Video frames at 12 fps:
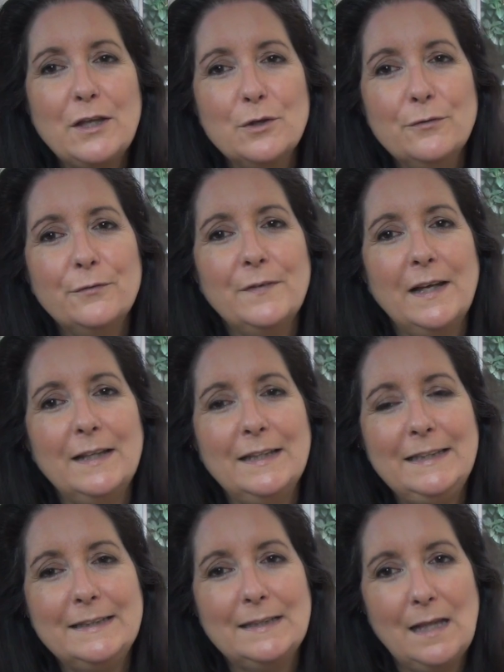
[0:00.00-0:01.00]
you fell
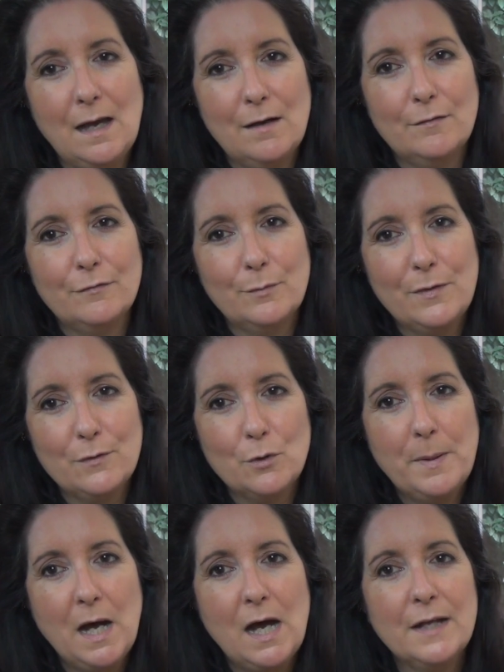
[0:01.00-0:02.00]
in love with
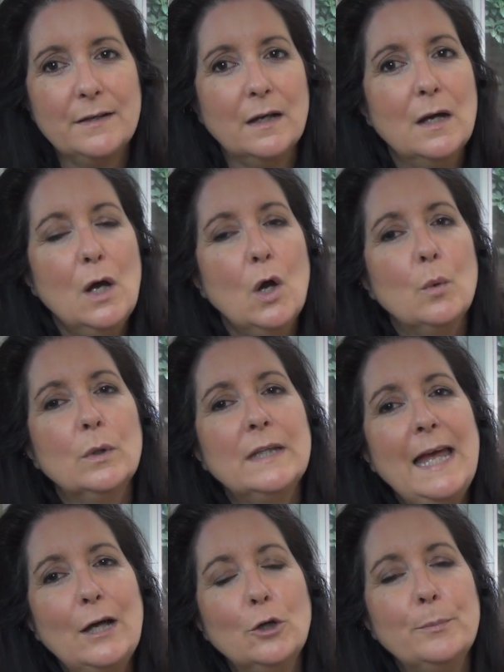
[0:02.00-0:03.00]
your partner will
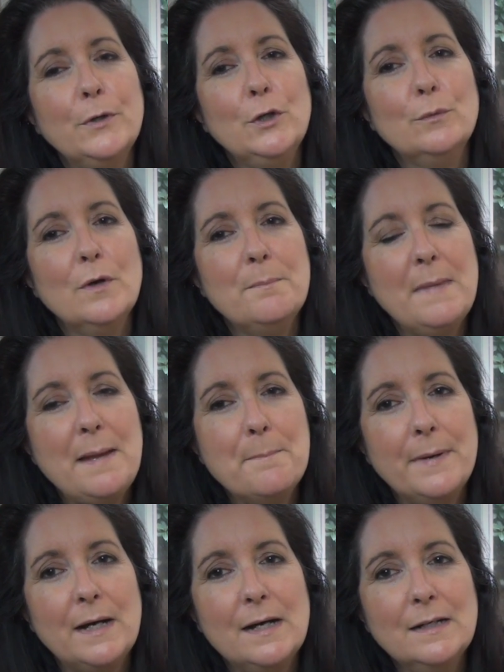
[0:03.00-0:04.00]
help you
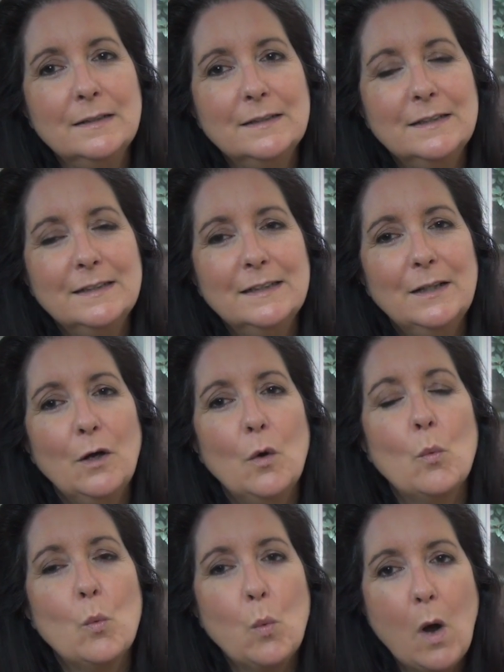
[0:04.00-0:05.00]
remember
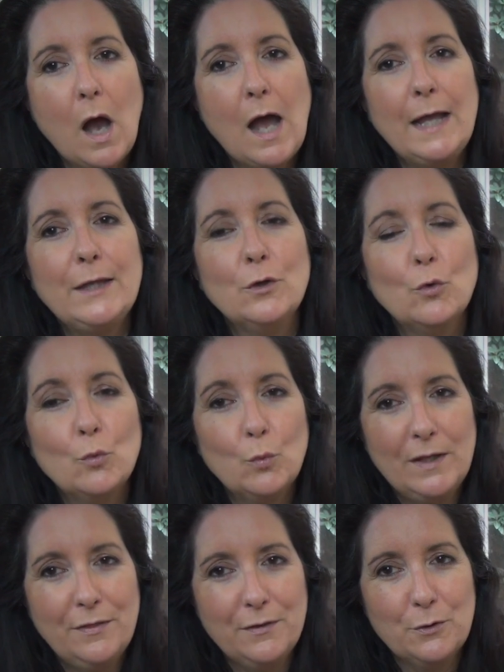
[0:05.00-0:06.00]
why you're
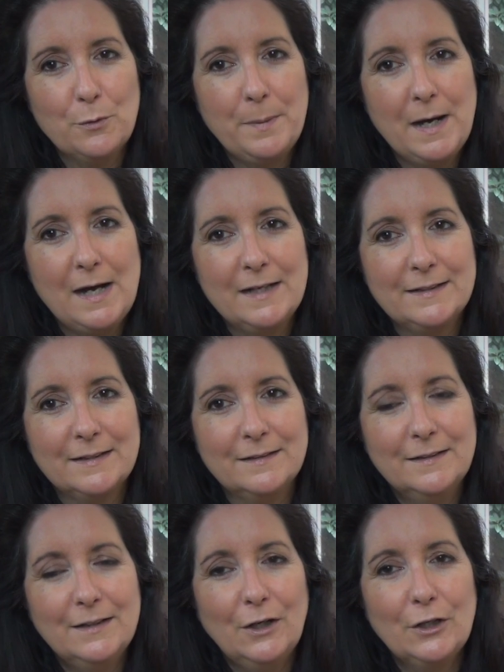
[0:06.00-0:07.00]
with your
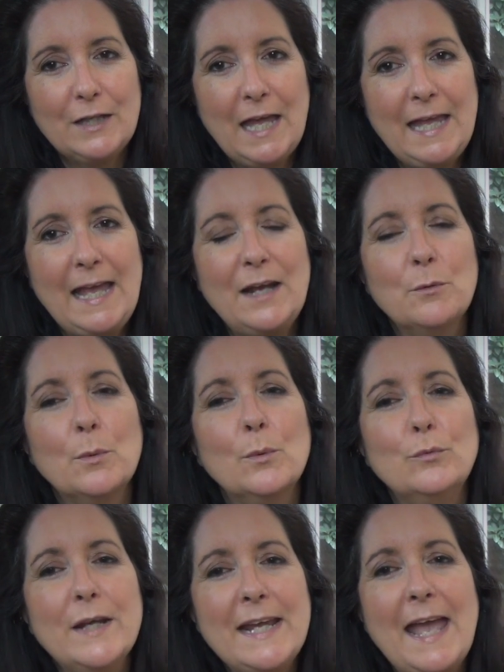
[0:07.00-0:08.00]
partner, okay? And it will
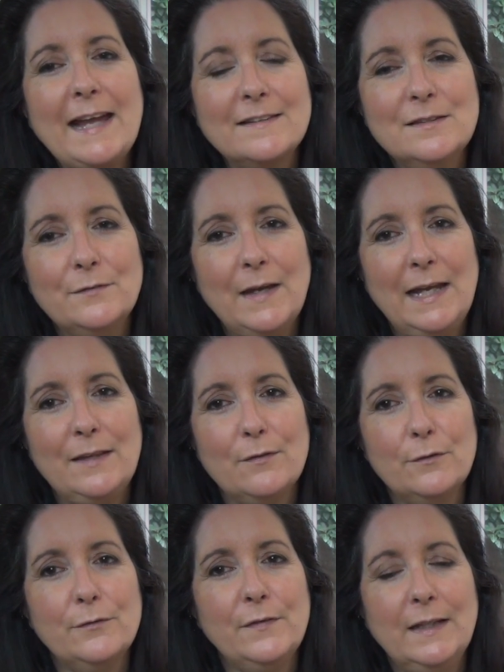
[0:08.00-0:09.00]
reactivate
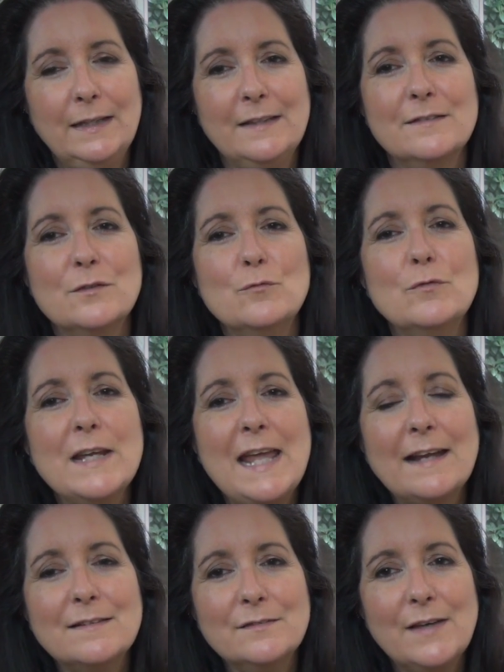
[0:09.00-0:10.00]
those feelings, and
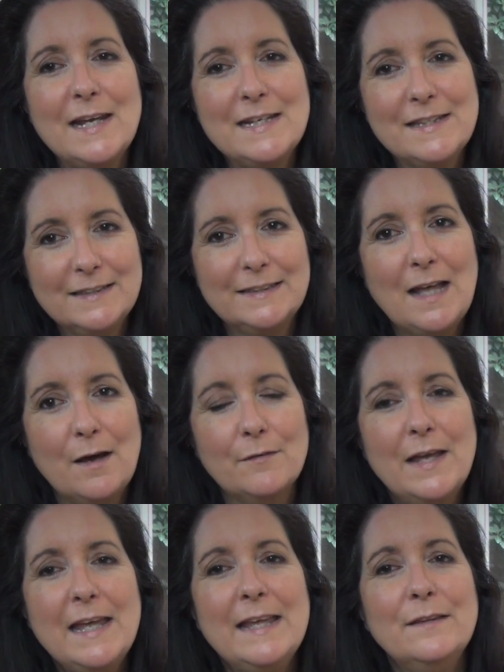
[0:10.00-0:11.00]
reactivating the
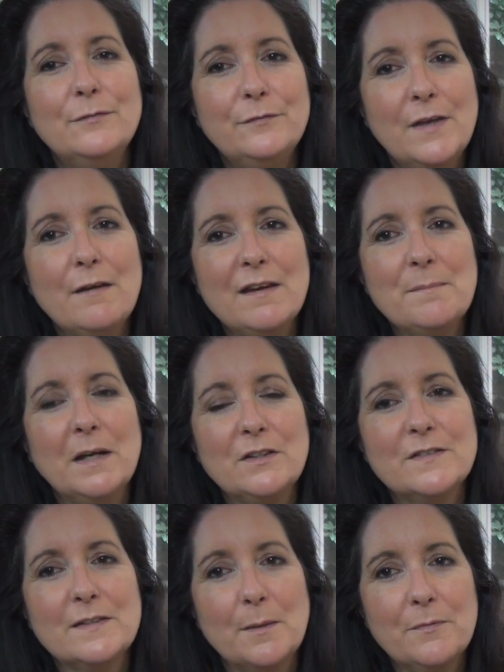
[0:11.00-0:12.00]
love is very
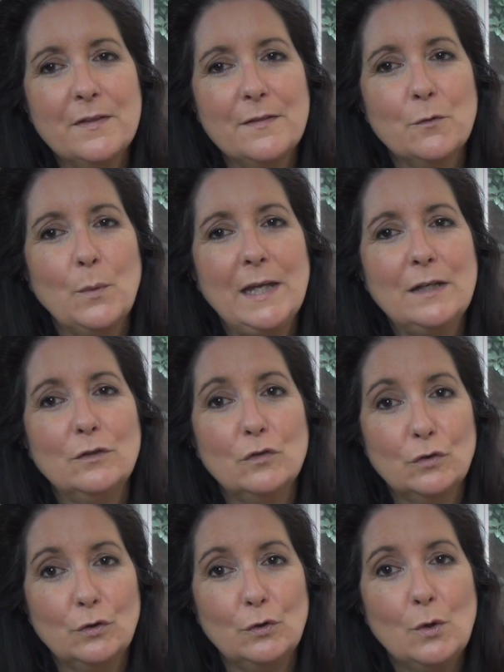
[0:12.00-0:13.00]
much something that we can
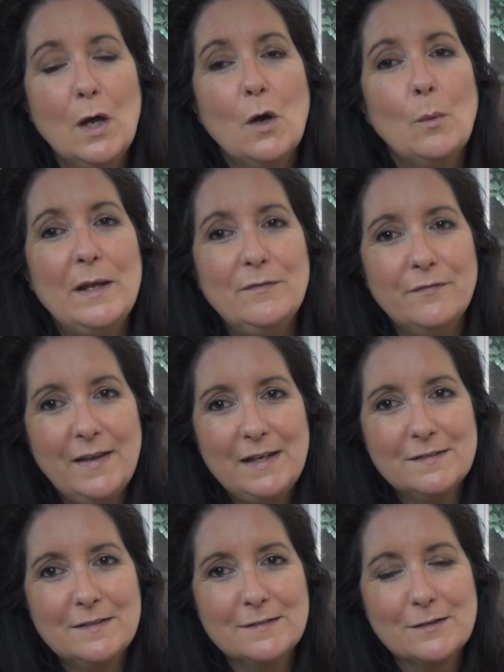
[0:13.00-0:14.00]
do when
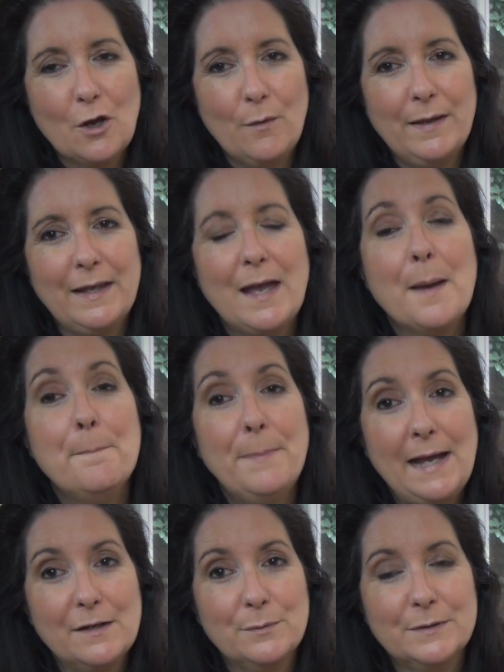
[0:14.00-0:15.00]
Venus is going
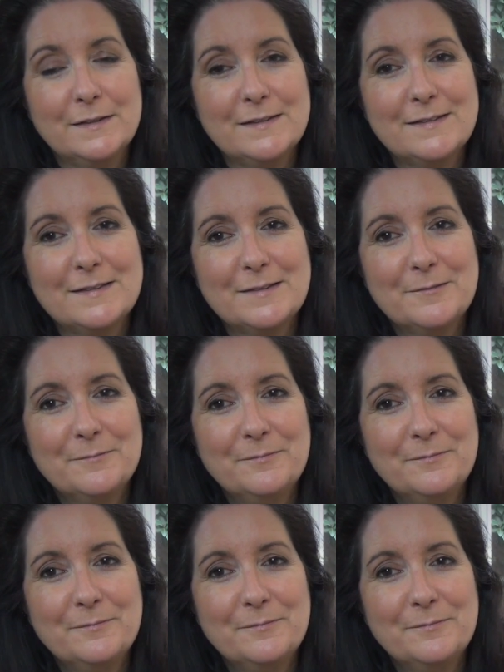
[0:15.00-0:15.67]
backwards.